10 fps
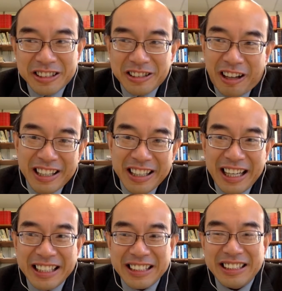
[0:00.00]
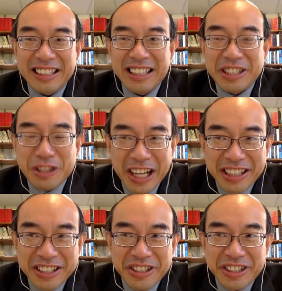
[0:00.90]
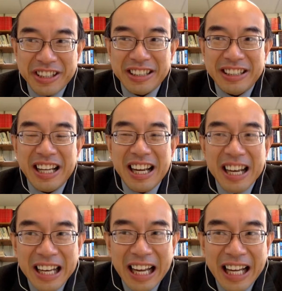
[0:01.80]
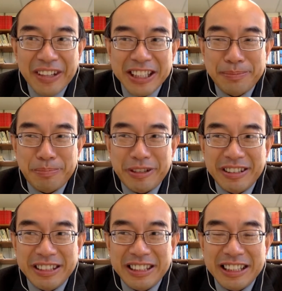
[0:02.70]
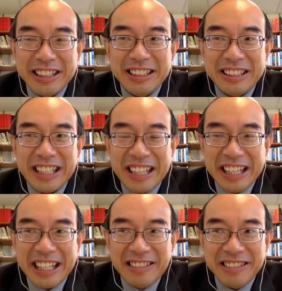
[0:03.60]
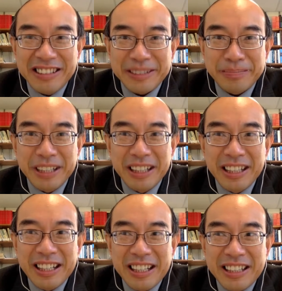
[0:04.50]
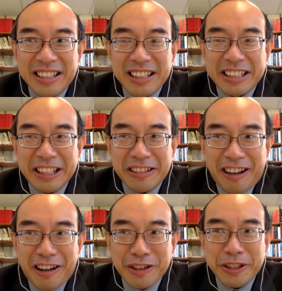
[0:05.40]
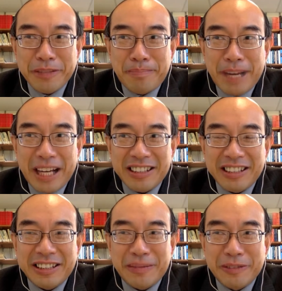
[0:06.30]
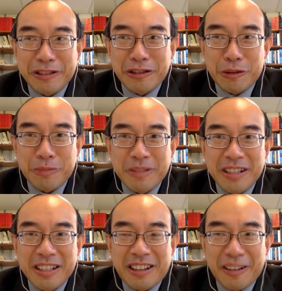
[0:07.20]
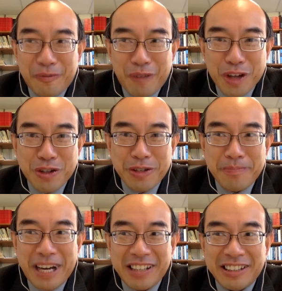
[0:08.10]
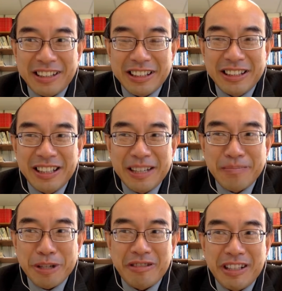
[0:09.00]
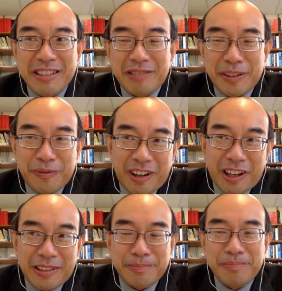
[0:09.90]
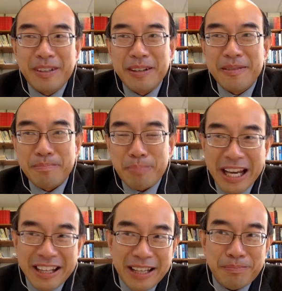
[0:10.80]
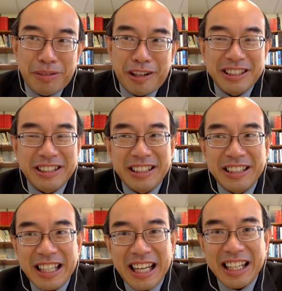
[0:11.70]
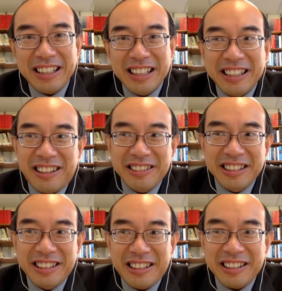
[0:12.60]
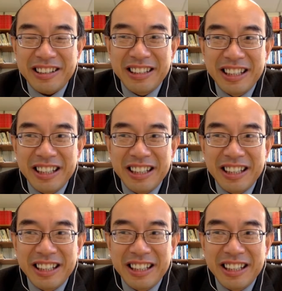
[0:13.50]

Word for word: contexts, challenges, life experiences that are encountered. The theological battles of Europe, confessional battles between Reform, mainline Protestant, Catholic, Orthodox,